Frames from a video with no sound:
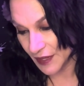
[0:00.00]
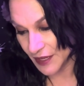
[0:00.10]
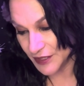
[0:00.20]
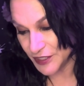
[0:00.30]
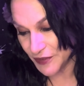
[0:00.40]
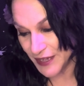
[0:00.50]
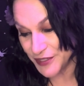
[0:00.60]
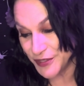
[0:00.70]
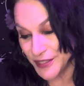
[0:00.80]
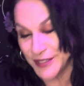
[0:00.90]

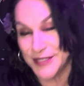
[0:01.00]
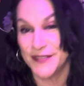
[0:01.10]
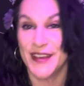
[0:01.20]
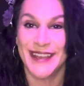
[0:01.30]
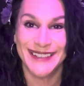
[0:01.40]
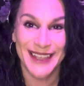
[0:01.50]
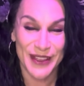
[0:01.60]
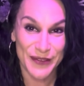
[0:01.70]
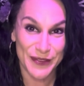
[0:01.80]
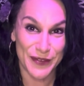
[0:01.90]
Surrender to the divine,
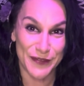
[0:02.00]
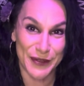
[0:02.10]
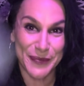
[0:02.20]
the full